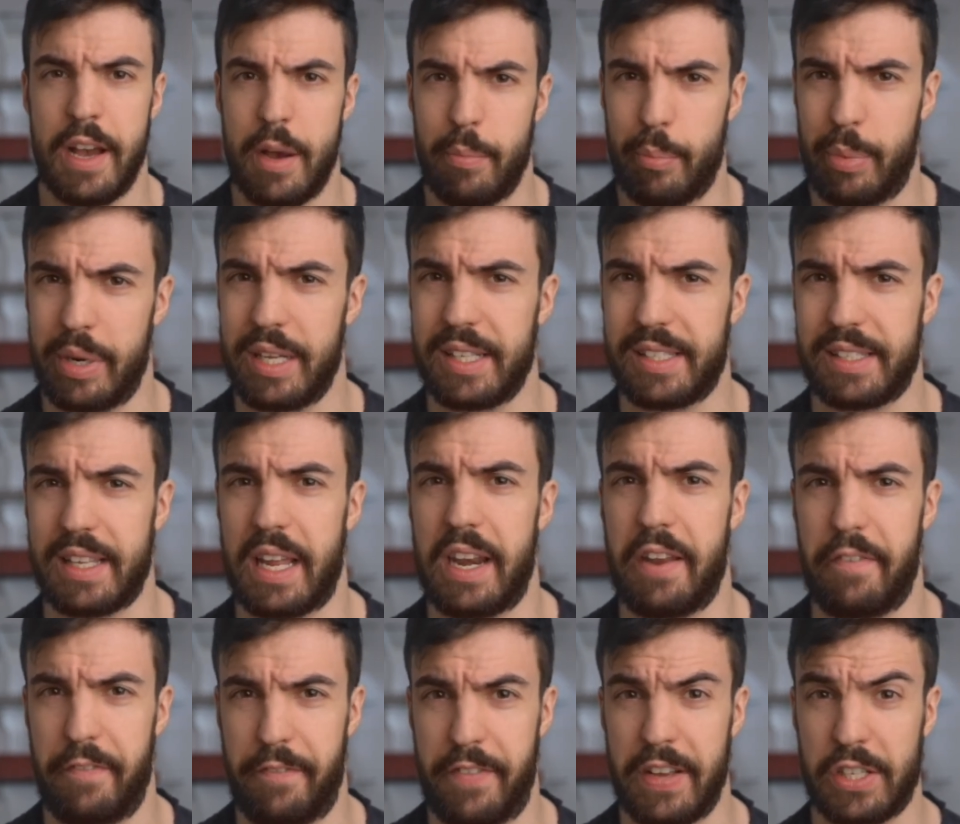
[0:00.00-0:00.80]
but instead
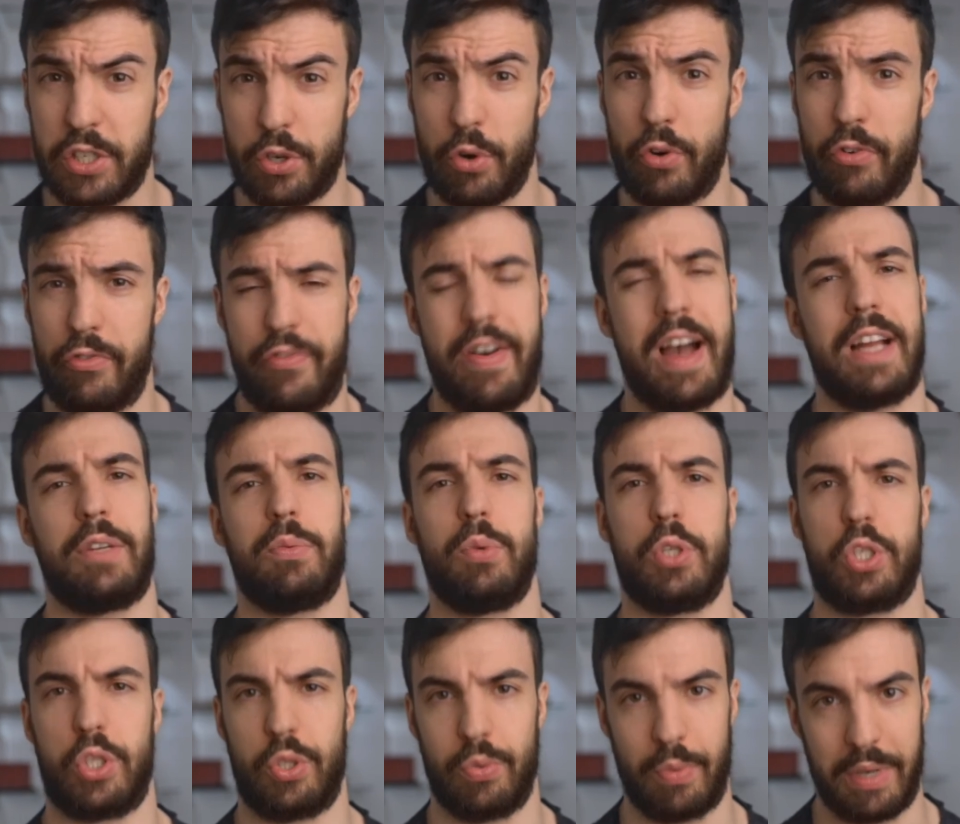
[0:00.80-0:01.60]
the visceral fat,
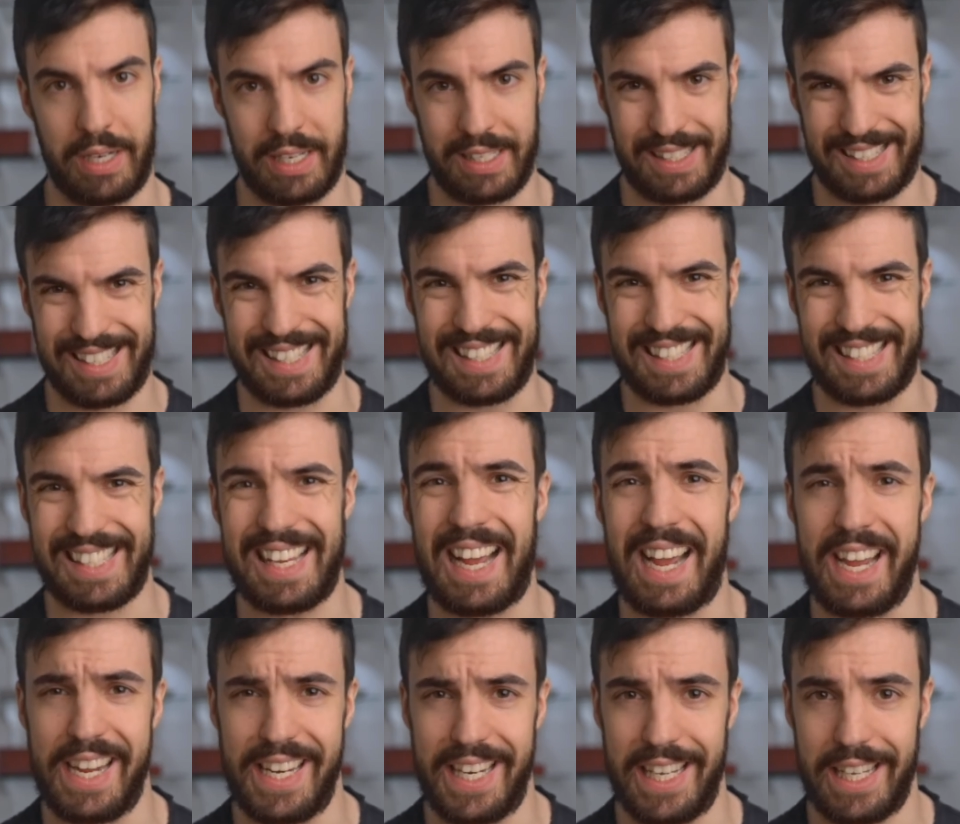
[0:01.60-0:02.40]
which is the one that's
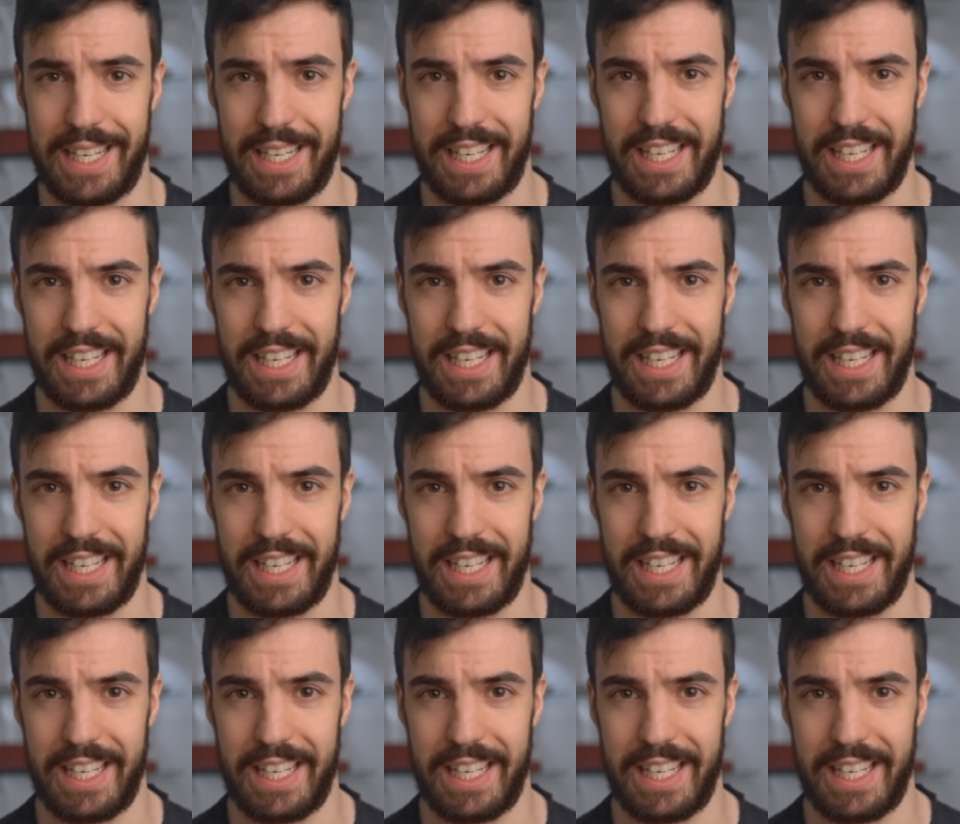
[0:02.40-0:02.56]
inside.